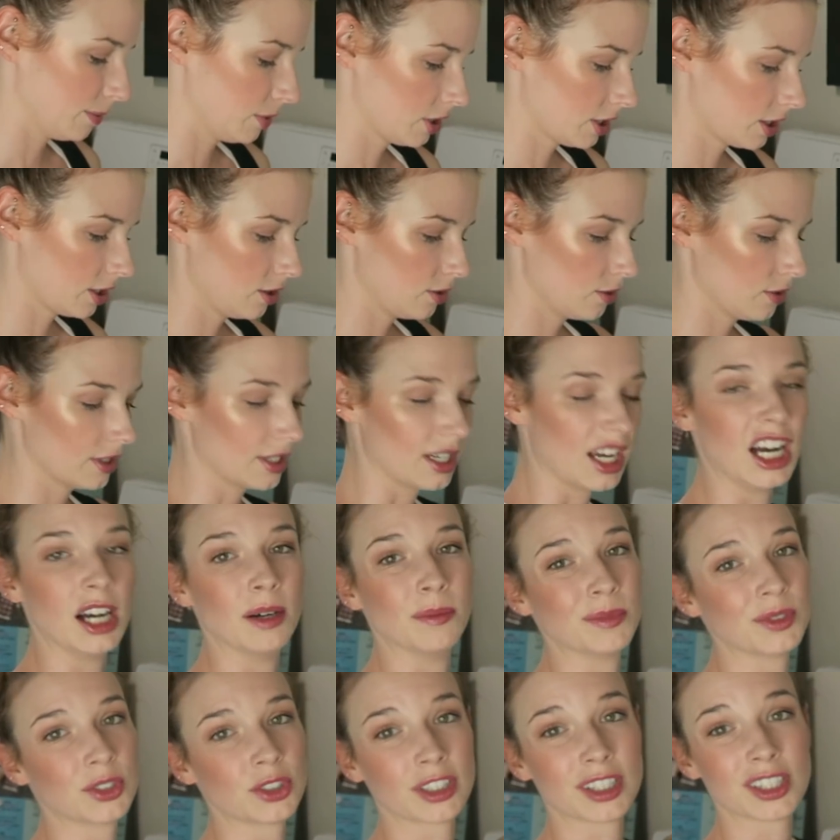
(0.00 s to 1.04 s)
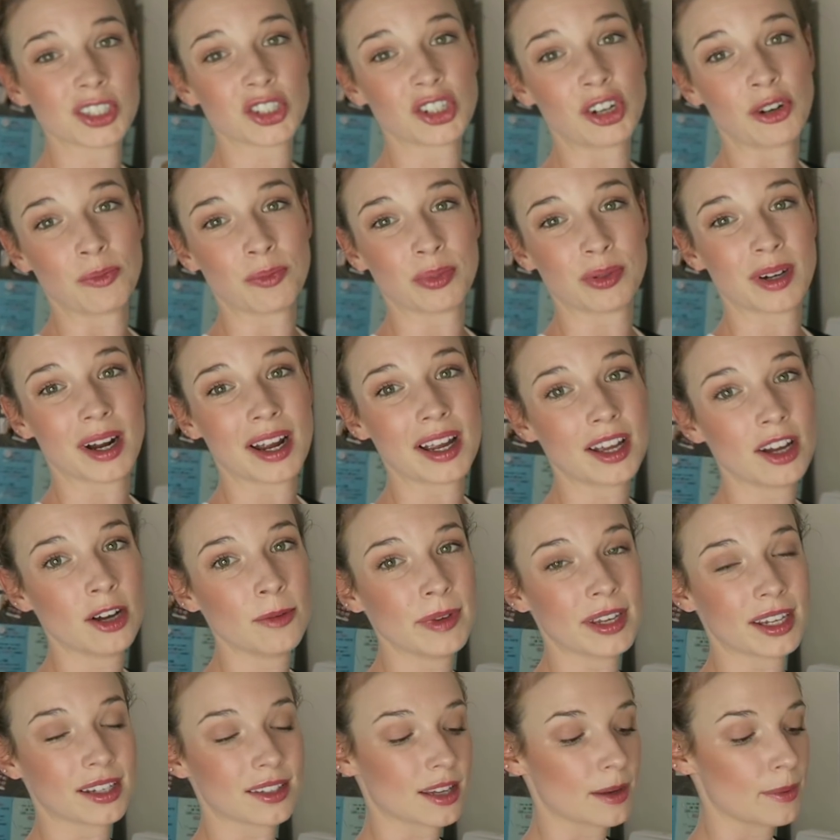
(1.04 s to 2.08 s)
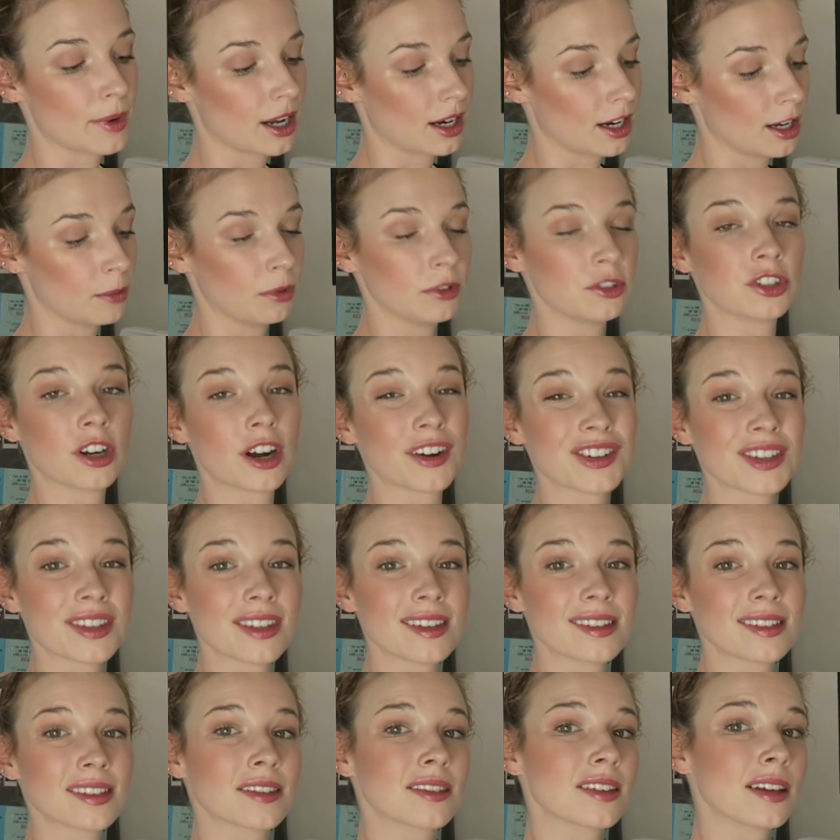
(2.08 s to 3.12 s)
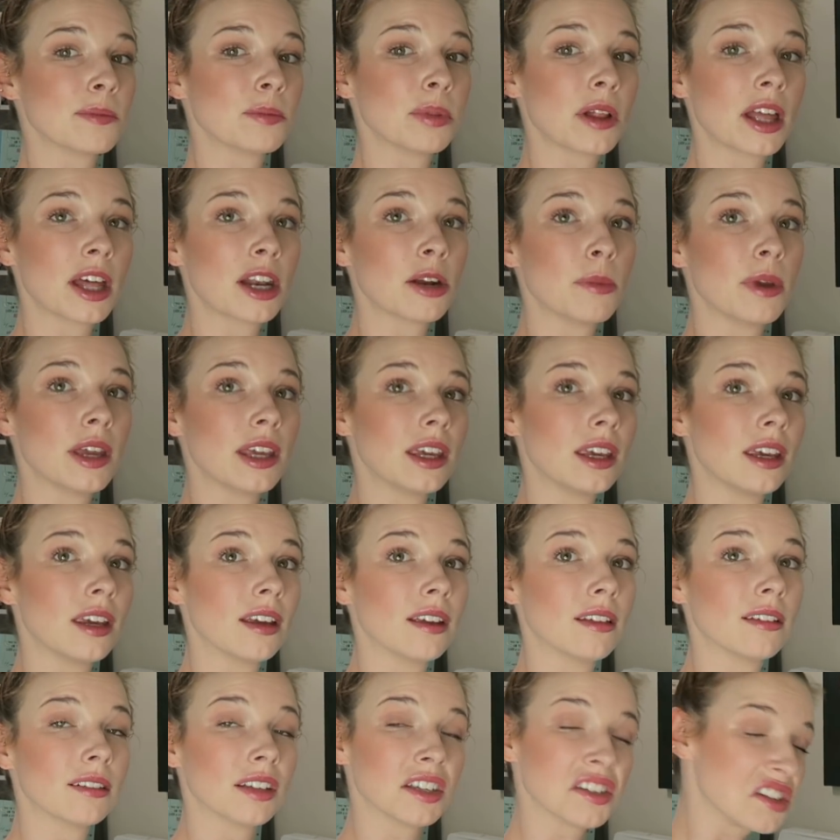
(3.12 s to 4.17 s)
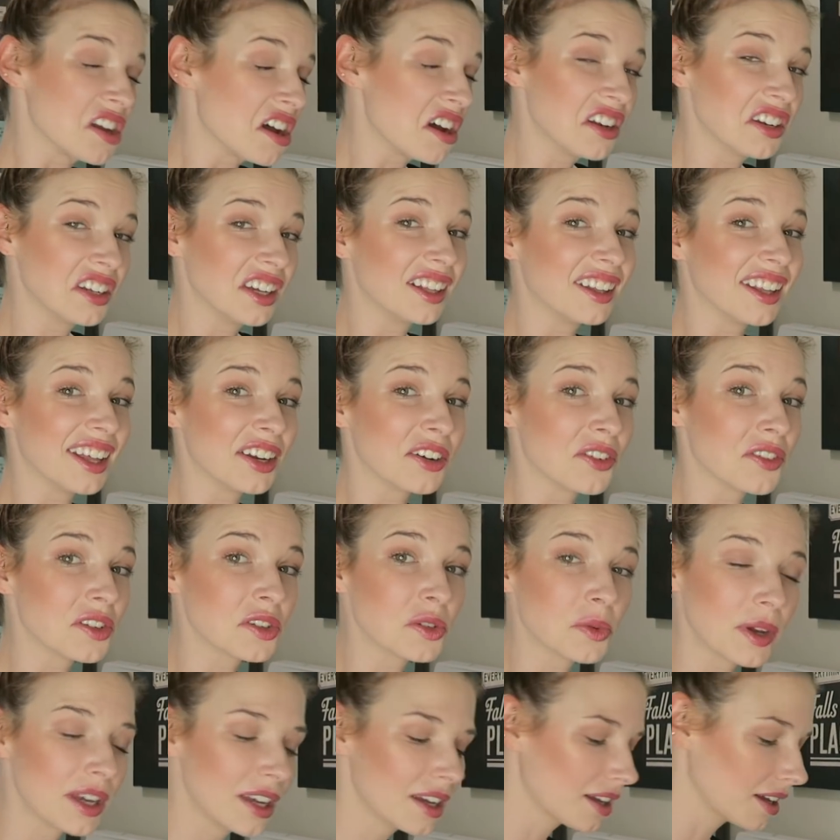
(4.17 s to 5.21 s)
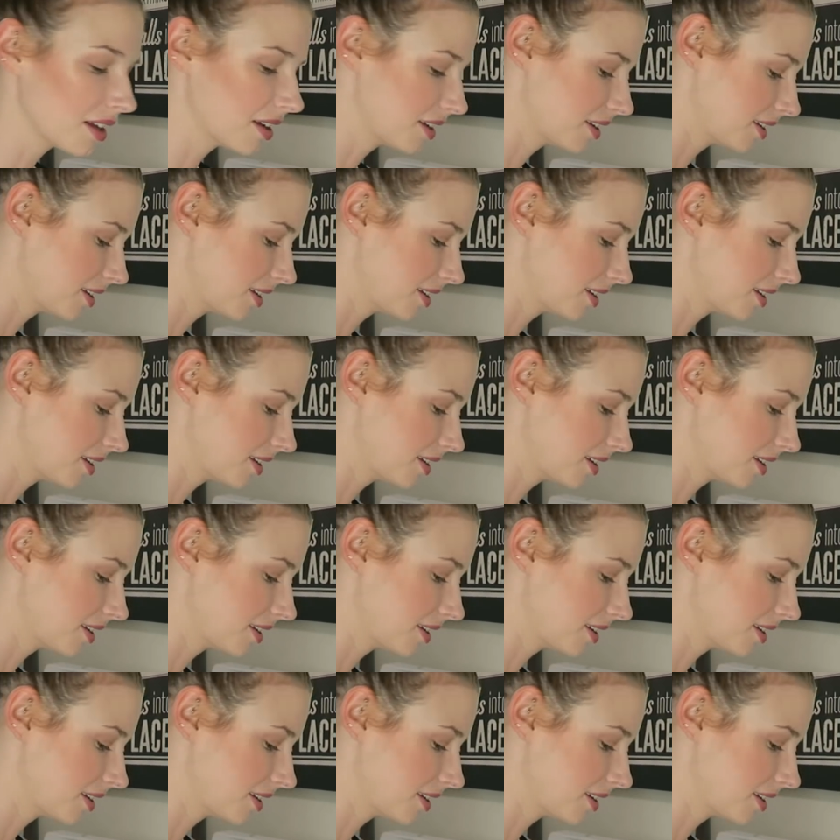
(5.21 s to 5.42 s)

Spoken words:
just gonna use some traditional Prego because I bought a couple jars of this because I plan on making lasagna later this week.